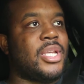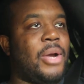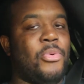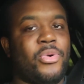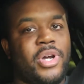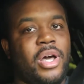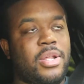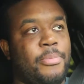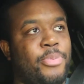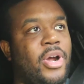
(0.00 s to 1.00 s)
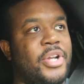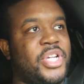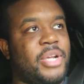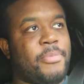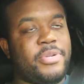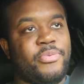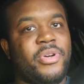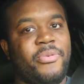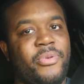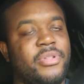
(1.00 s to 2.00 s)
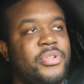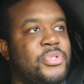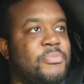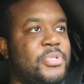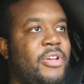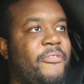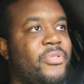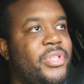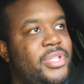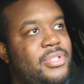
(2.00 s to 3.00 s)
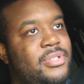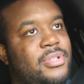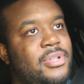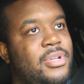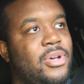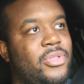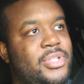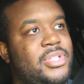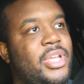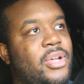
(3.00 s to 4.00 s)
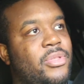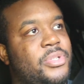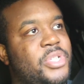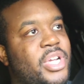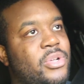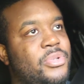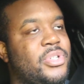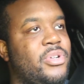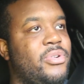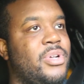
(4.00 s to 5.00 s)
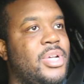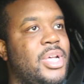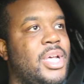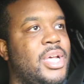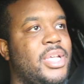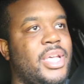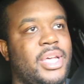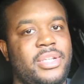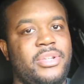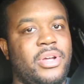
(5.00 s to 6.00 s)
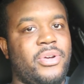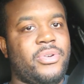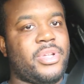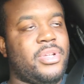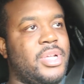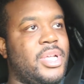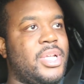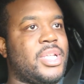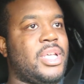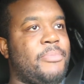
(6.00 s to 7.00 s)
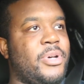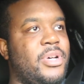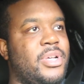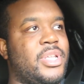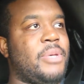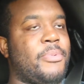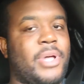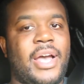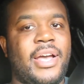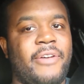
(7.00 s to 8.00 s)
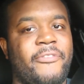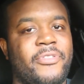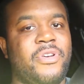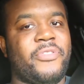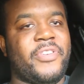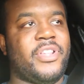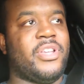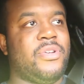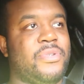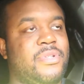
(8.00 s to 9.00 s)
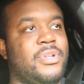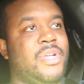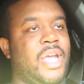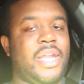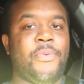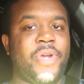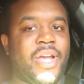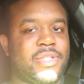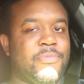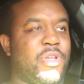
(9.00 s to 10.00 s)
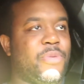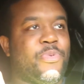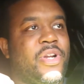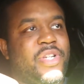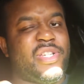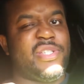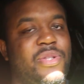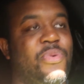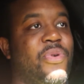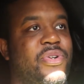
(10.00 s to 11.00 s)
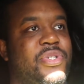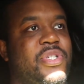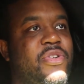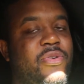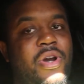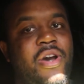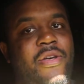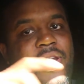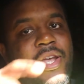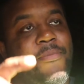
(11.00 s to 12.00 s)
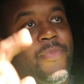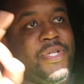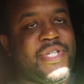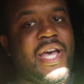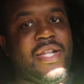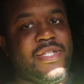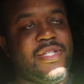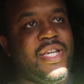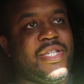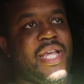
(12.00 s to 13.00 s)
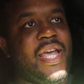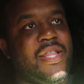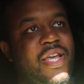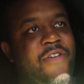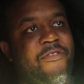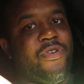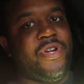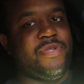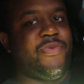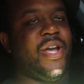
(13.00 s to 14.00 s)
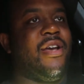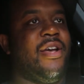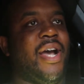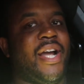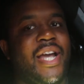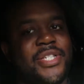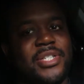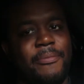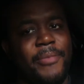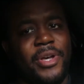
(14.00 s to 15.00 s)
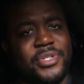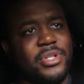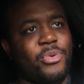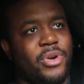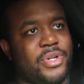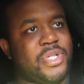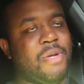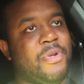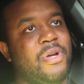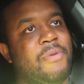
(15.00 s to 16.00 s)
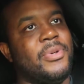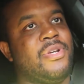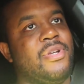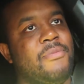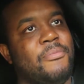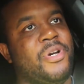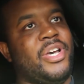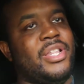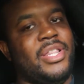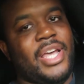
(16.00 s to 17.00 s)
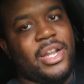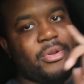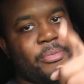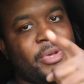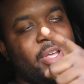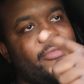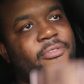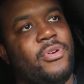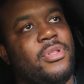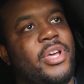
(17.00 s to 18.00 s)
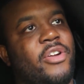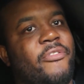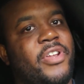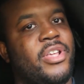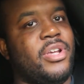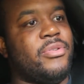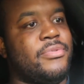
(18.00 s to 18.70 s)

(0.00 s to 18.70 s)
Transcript: I won't call it a project, but we'll do some stuff on this thing on the channel. So yeah, you know, keep an eye out for those videos. And then we got some other projects the works too, besides this and the FRS. I got something else in the works coming up, but that'll be for a later video.